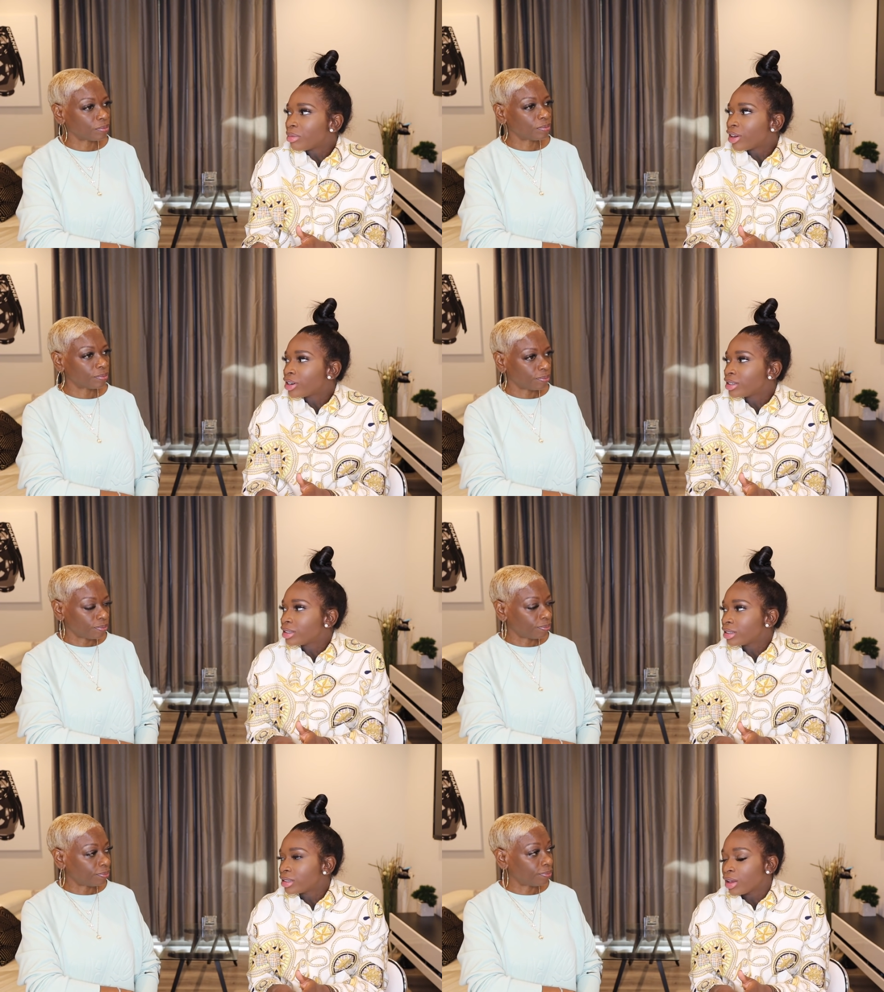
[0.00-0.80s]
Speaker 1: marriages
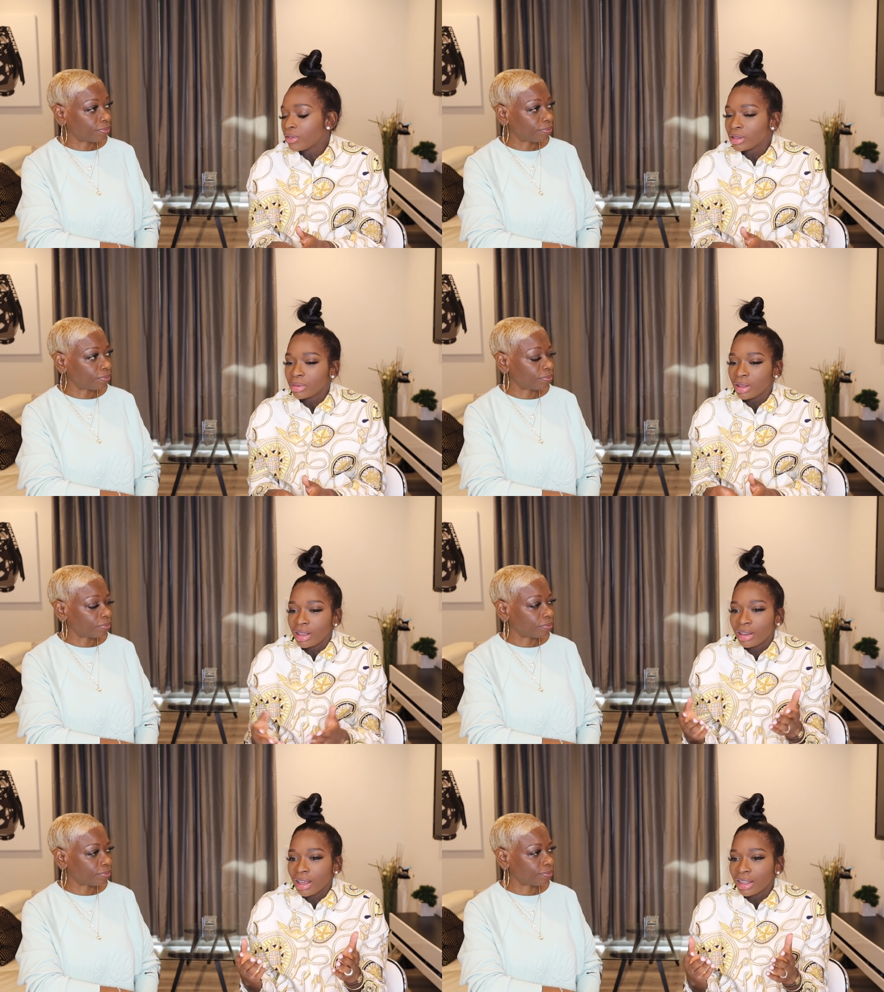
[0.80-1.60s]
and stuff it's,
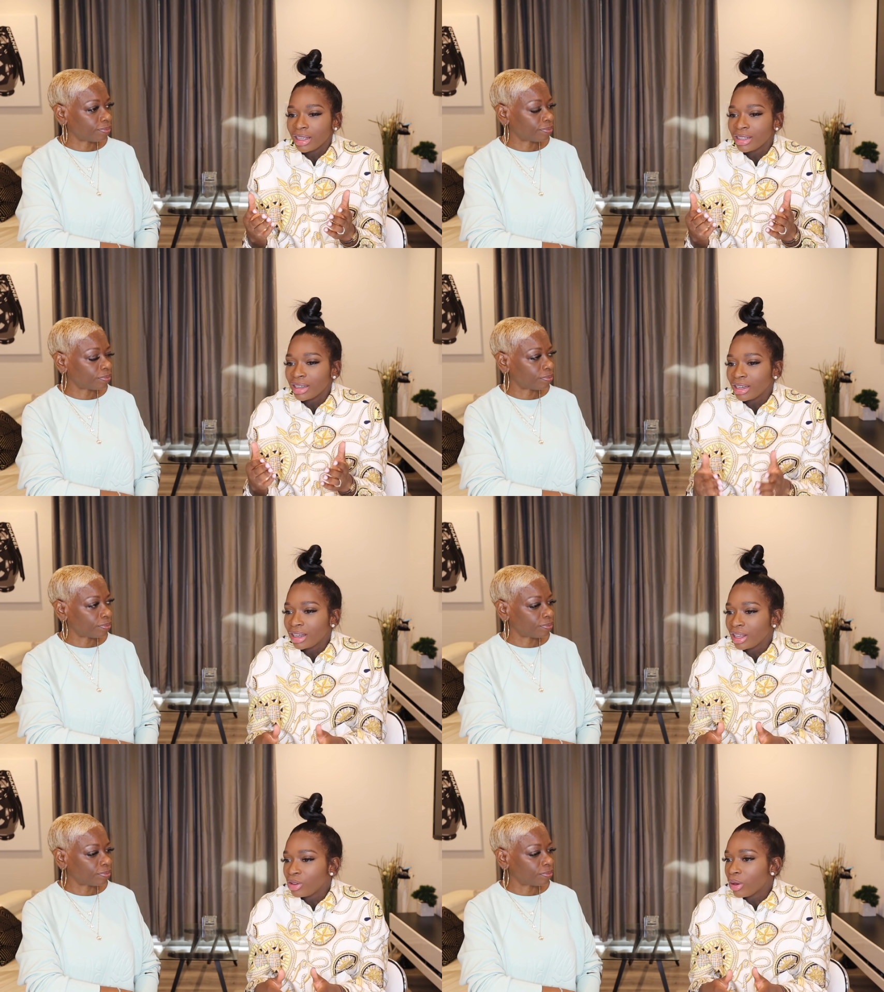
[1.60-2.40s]
and at the end of the
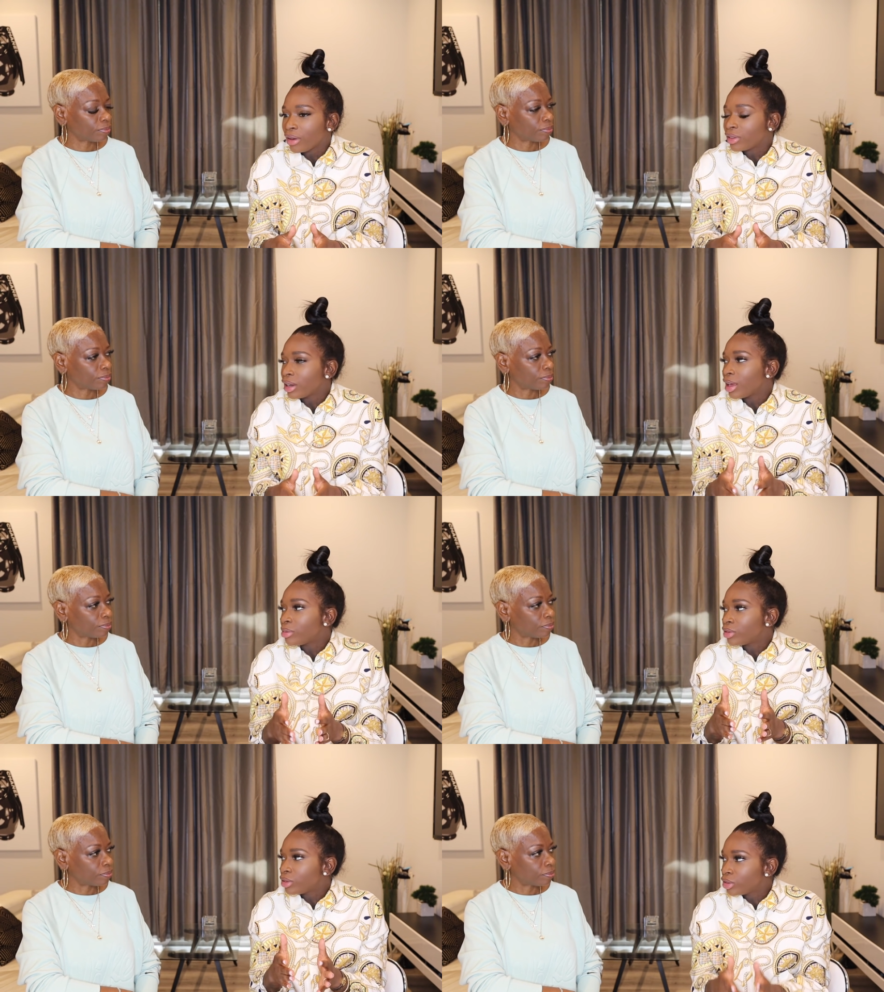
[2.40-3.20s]
day you have to let